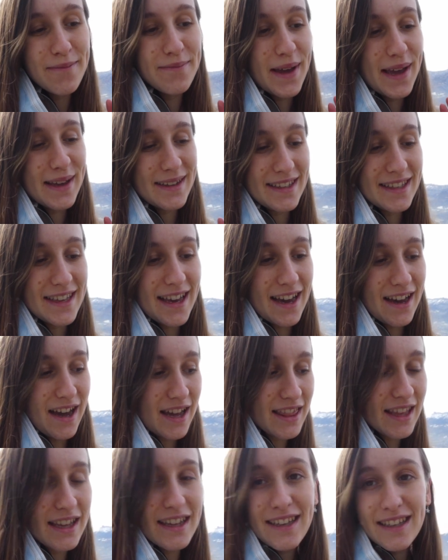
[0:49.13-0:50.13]
But yeah,
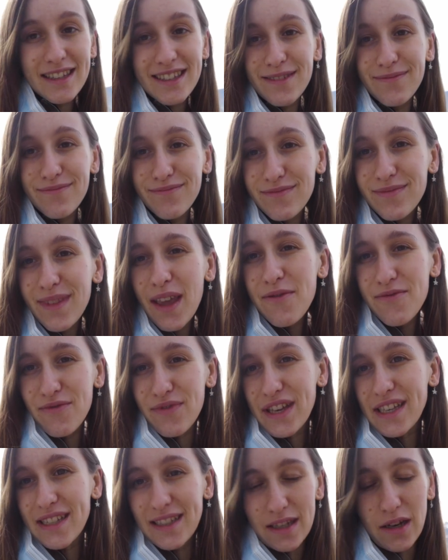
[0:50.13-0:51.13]
I think it's a
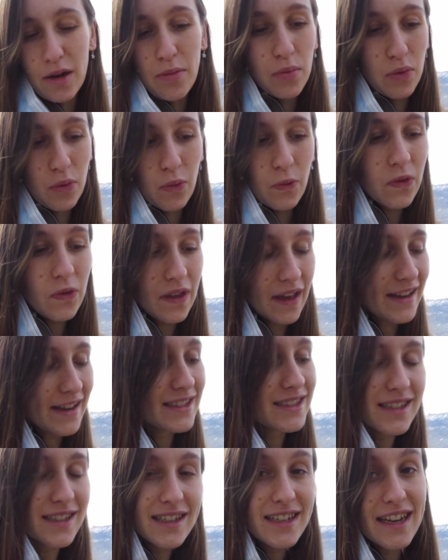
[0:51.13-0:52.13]
reasonable
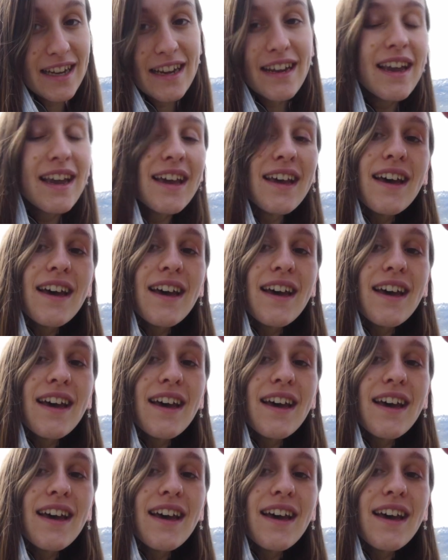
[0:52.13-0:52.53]
sized city.